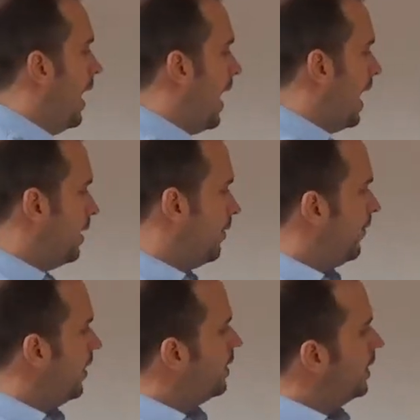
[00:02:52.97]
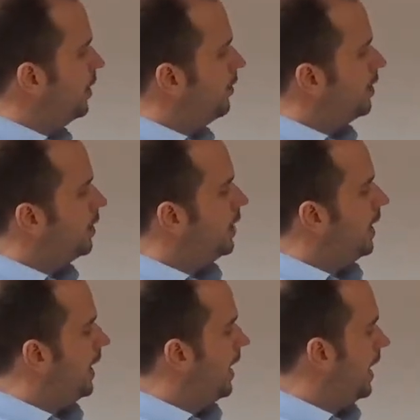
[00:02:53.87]
And the first thing you can
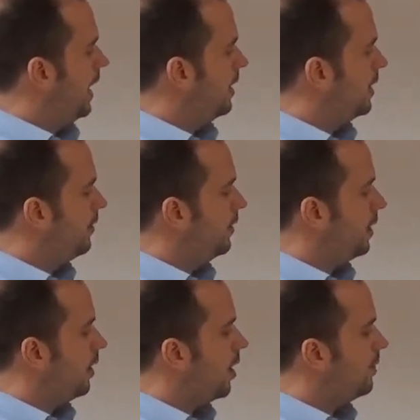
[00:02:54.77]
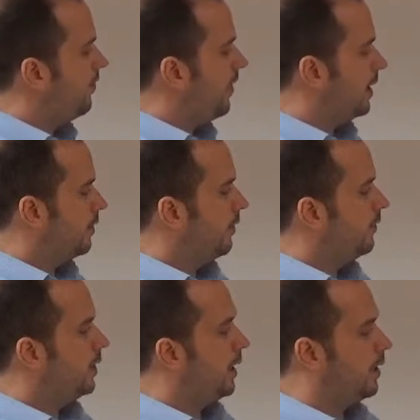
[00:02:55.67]
see is there is a common factor of
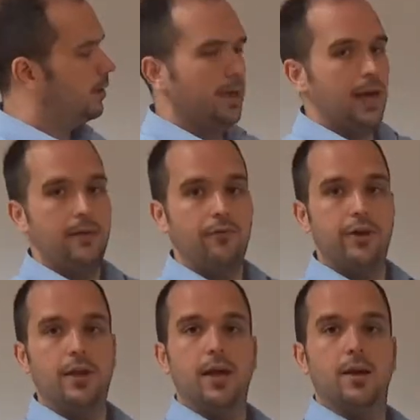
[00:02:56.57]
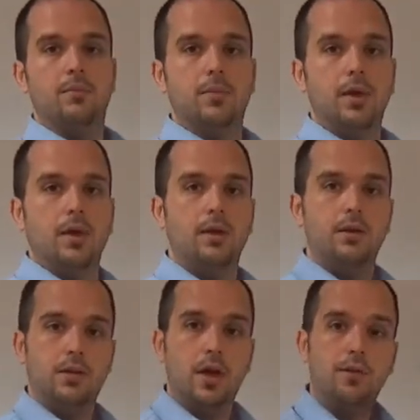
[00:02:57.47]
6 in every term.
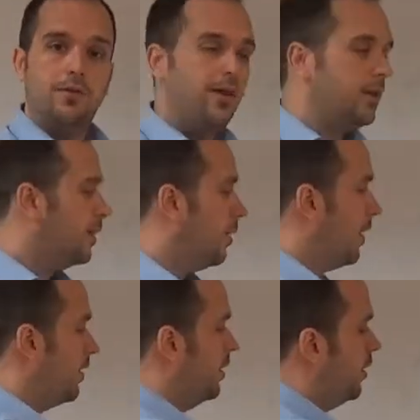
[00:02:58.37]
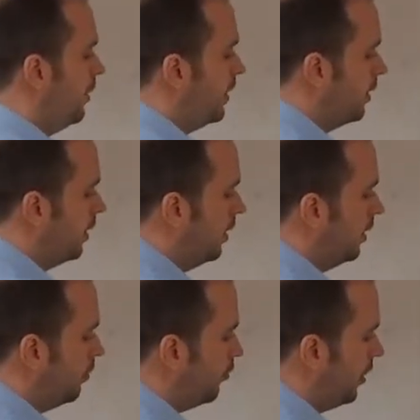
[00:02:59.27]
So the first thing I'm going to do is
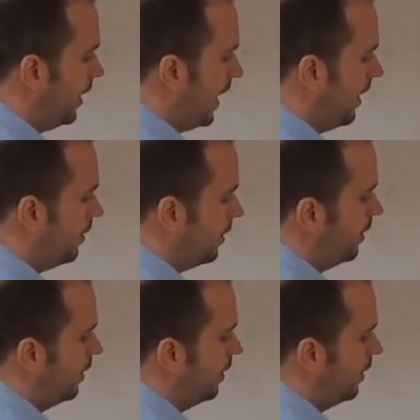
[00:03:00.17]
bring out